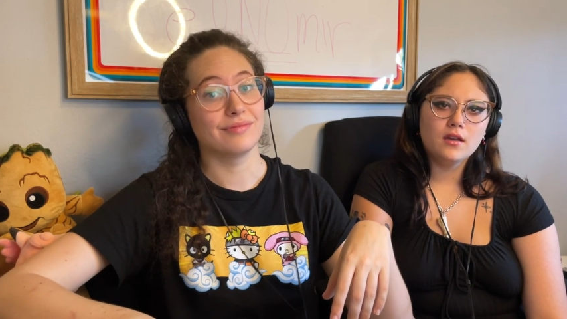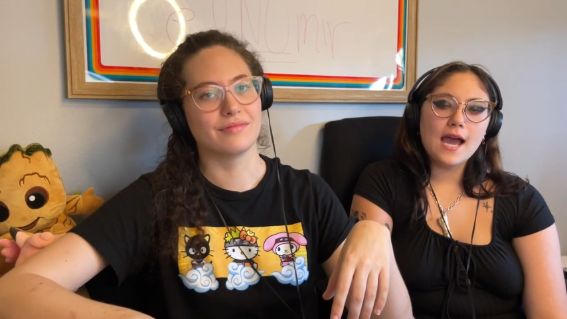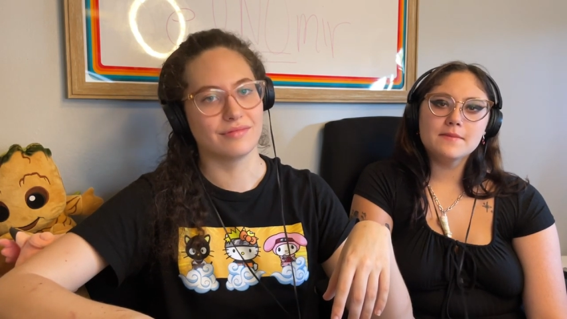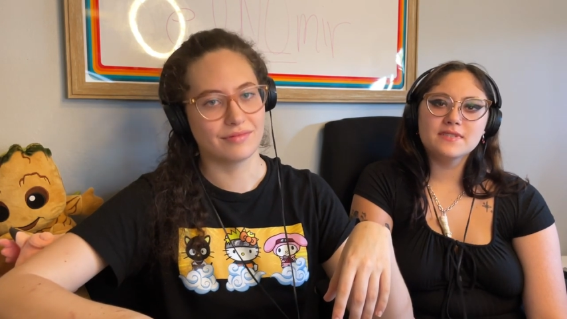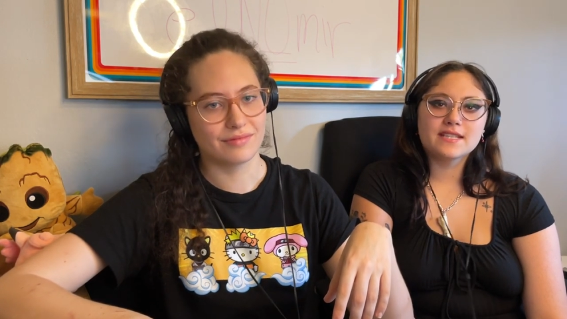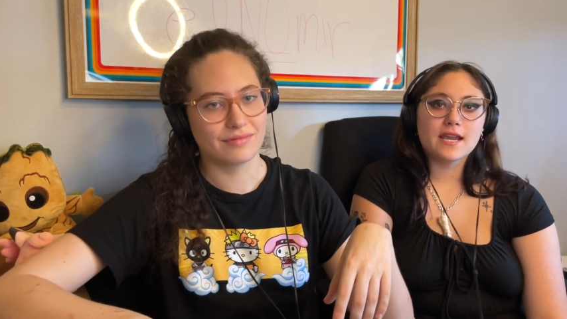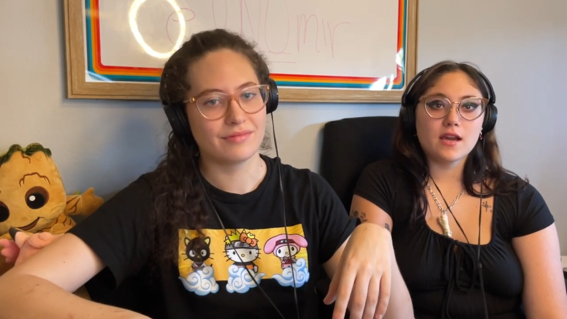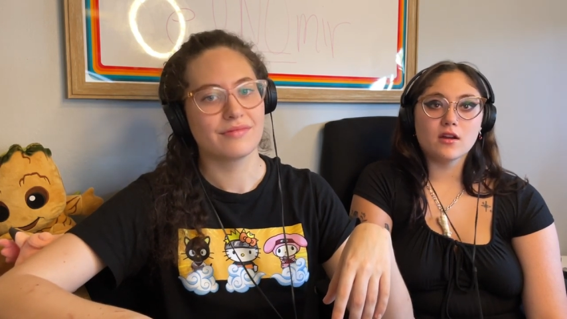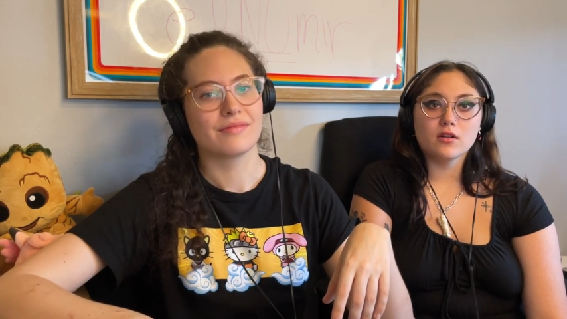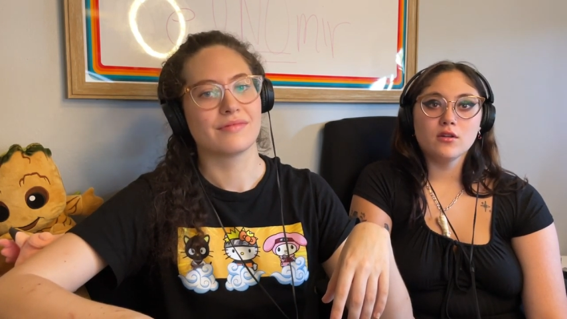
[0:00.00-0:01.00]
Speaker 1: I'm
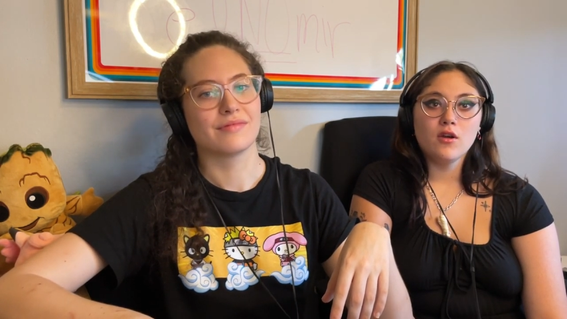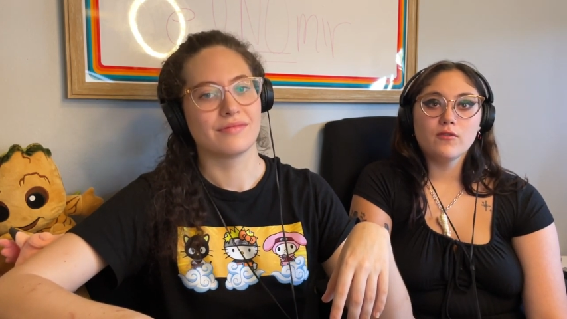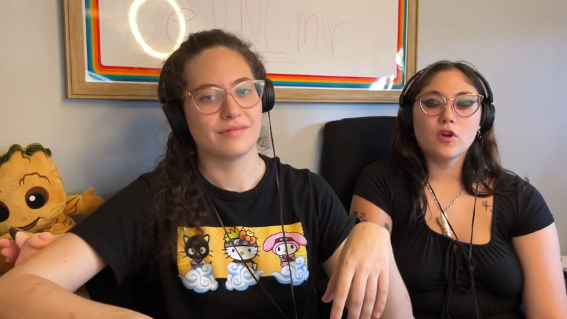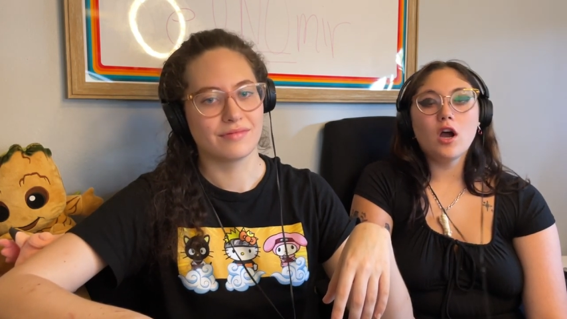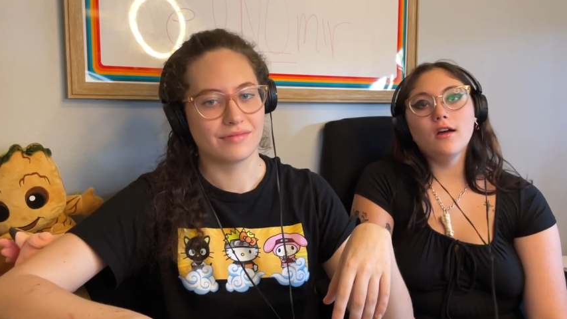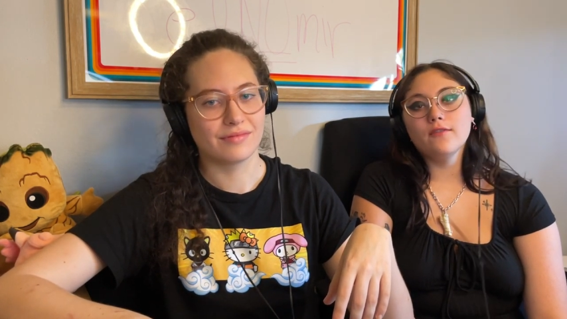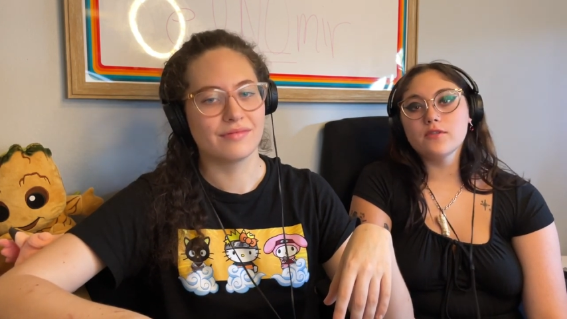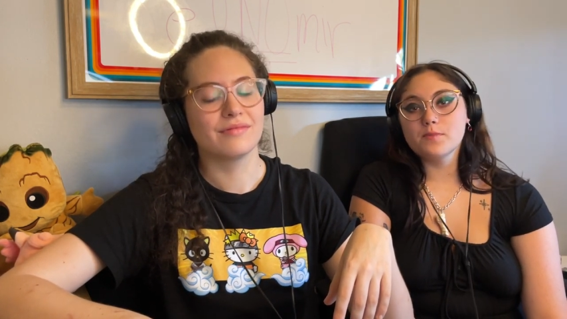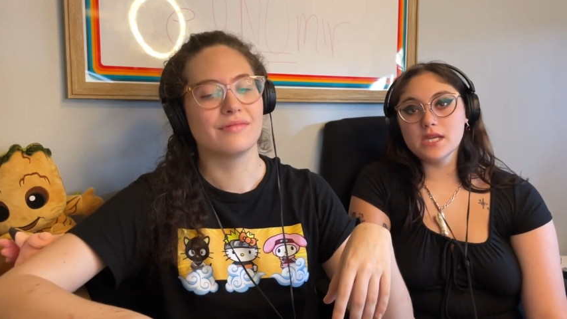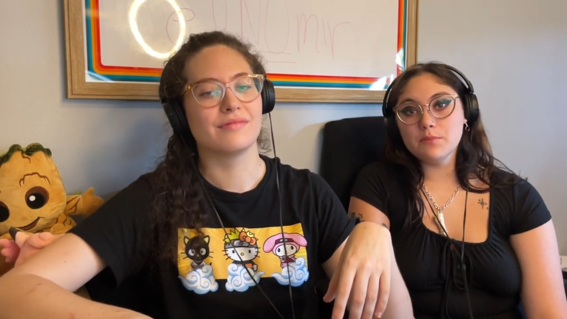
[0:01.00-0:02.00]
scared for all of
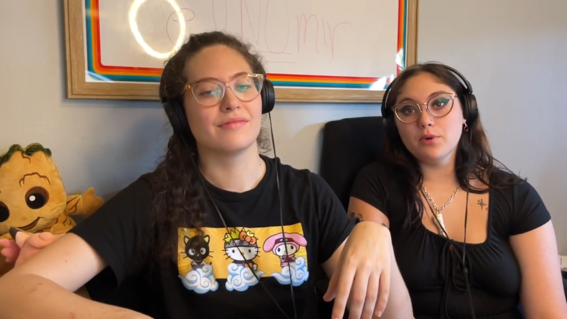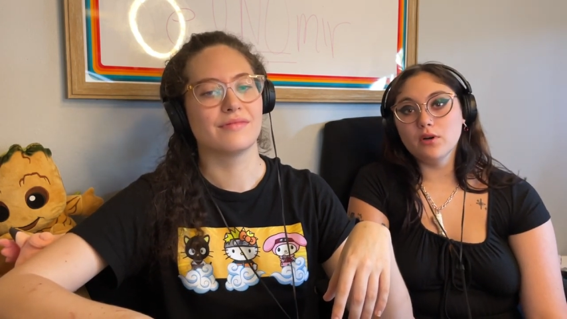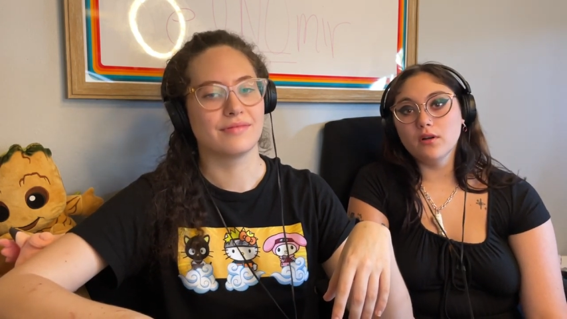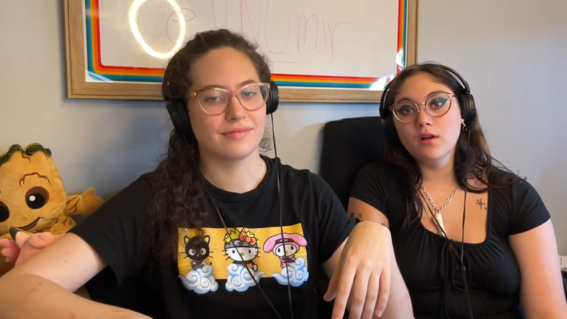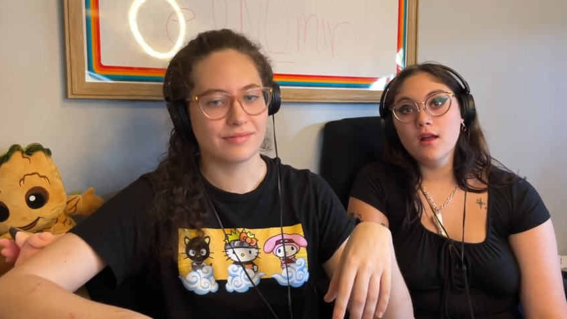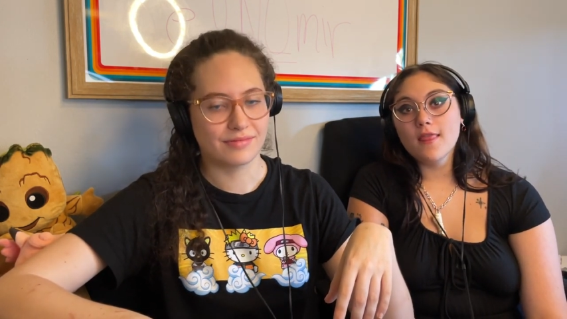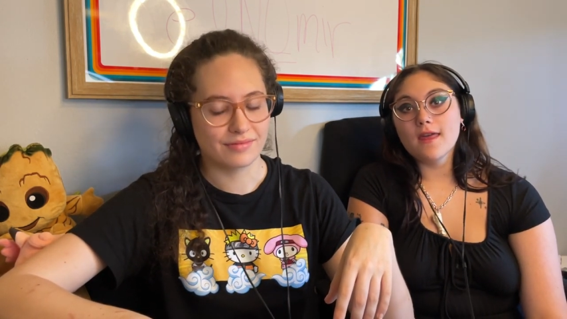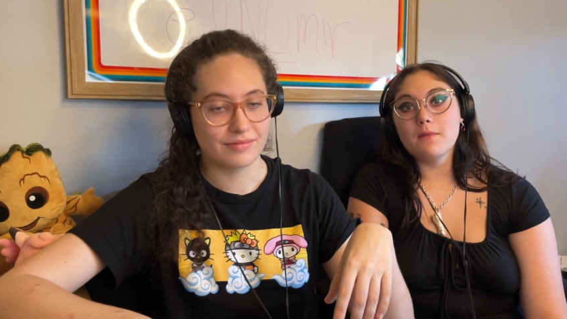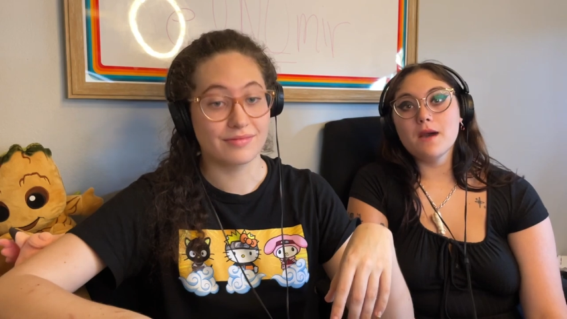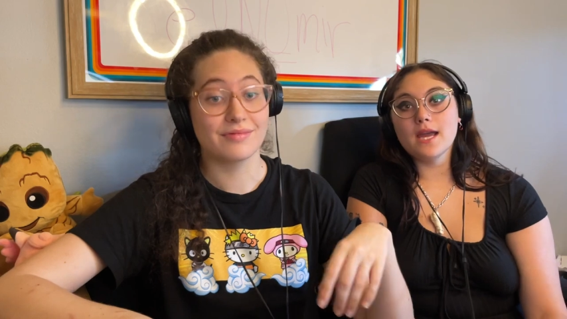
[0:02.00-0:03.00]
the people
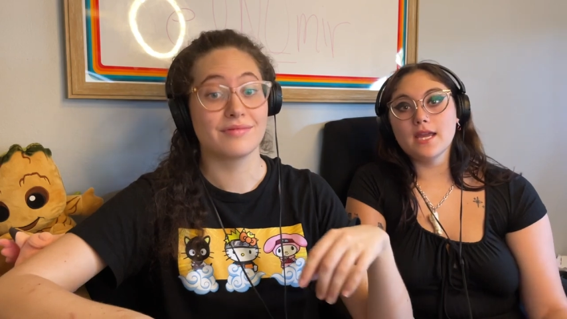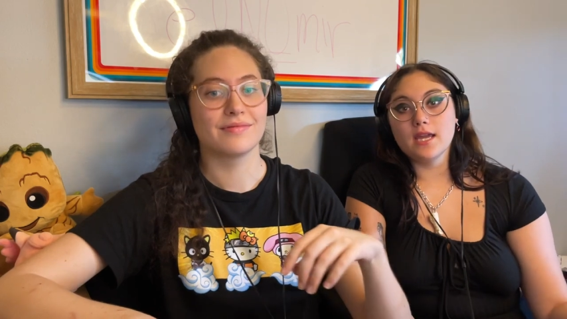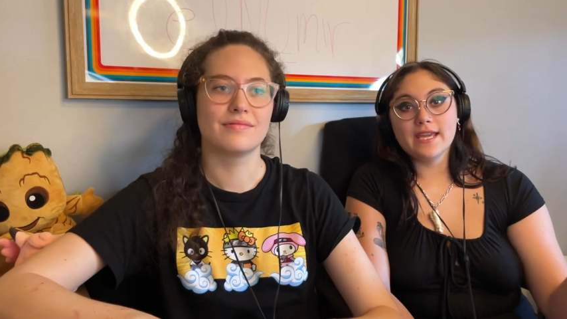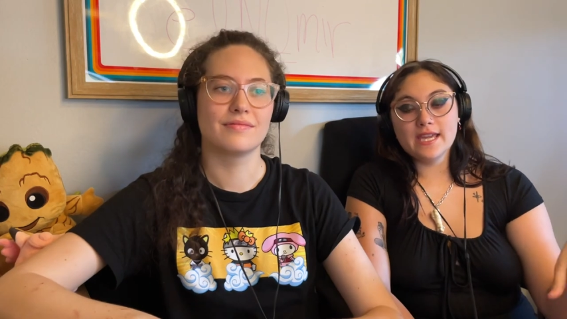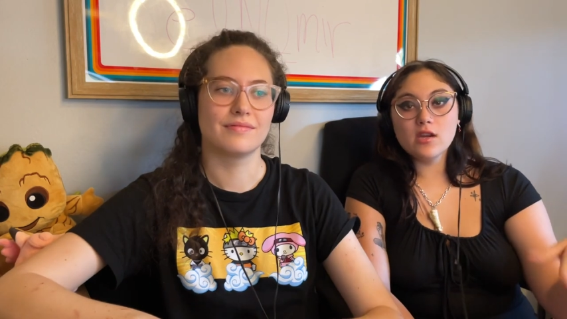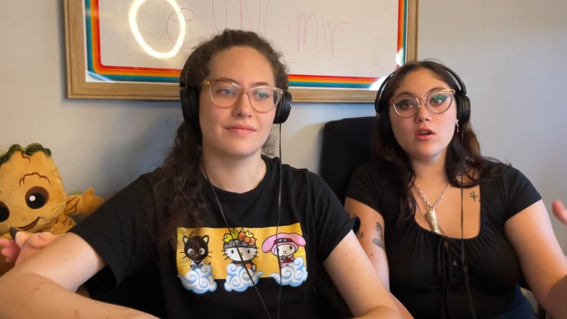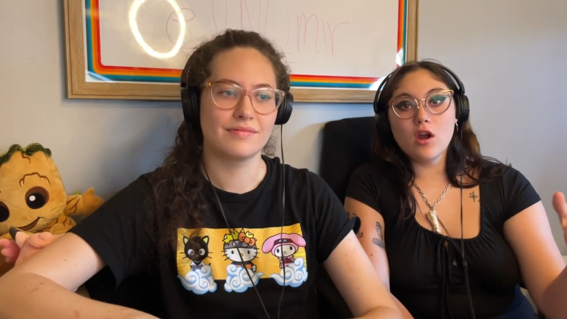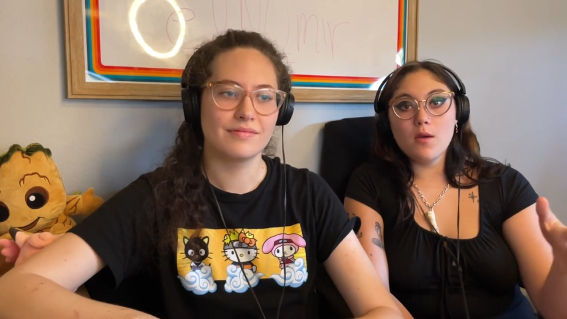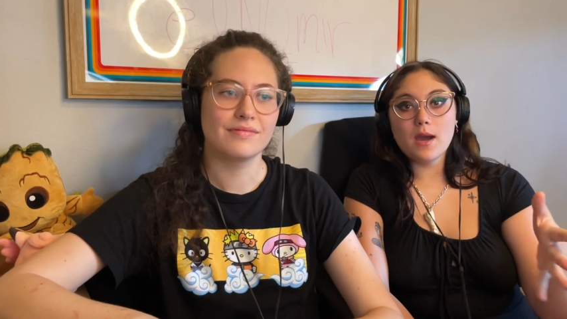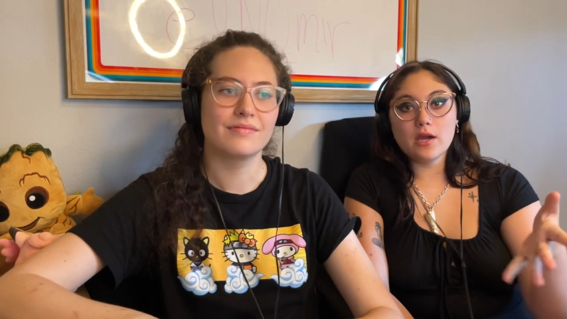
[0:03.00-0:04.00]
that might hear
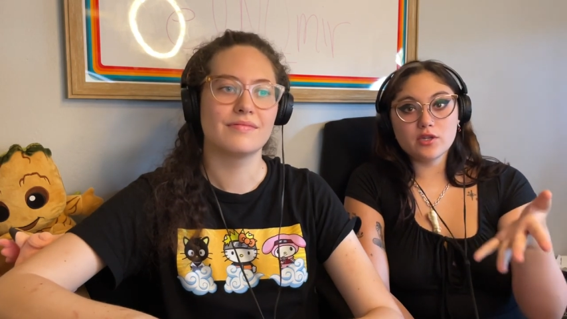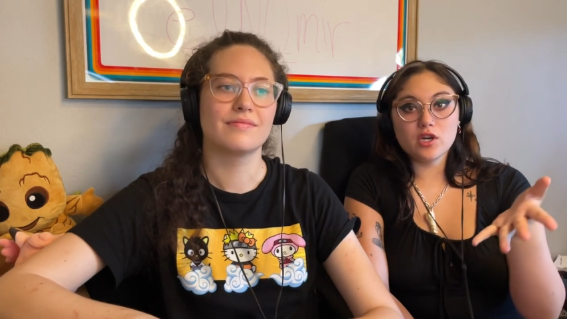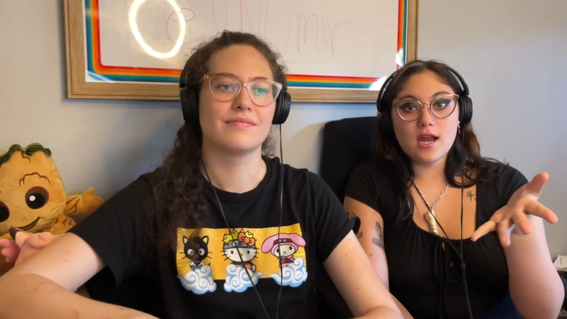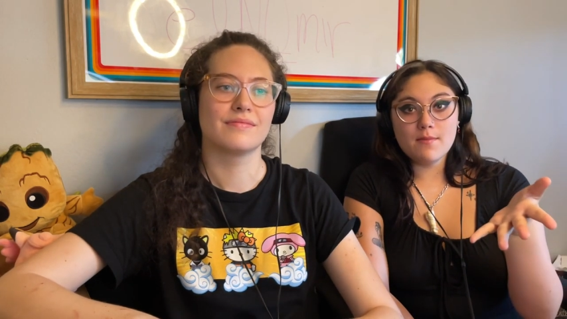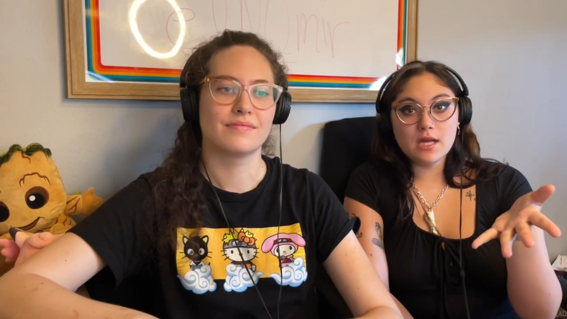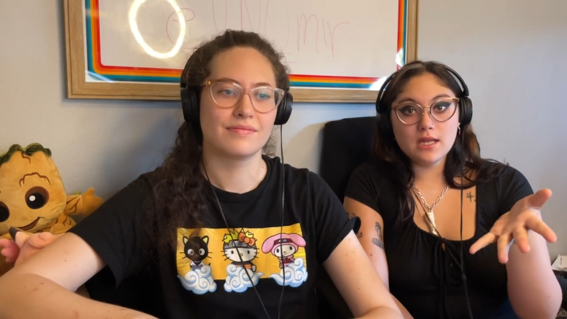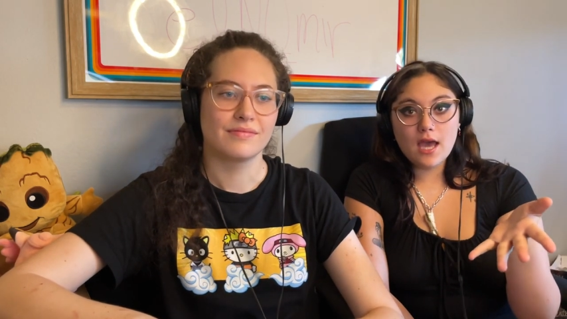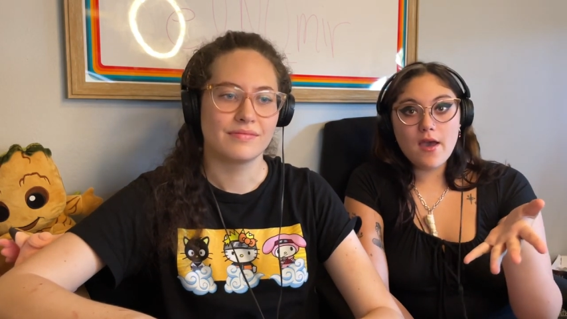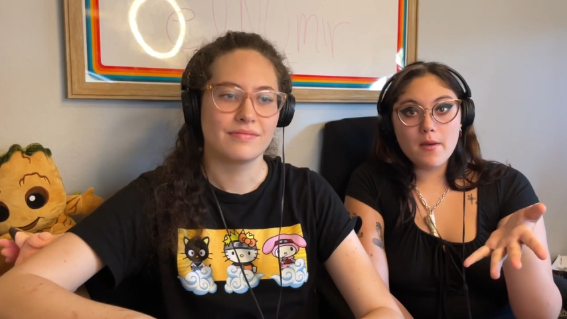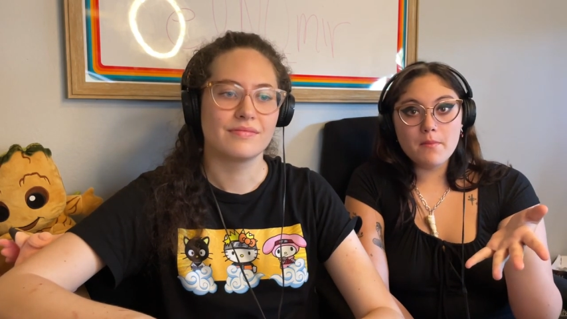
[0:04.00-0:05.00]
about your
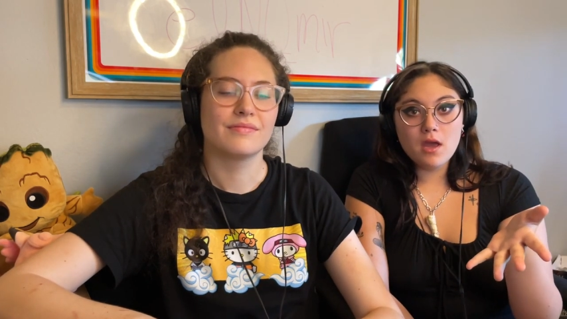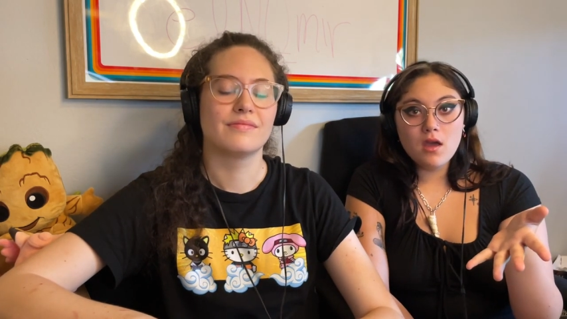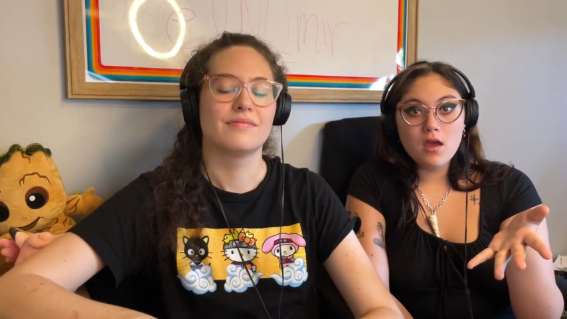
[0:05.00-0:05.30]
MLM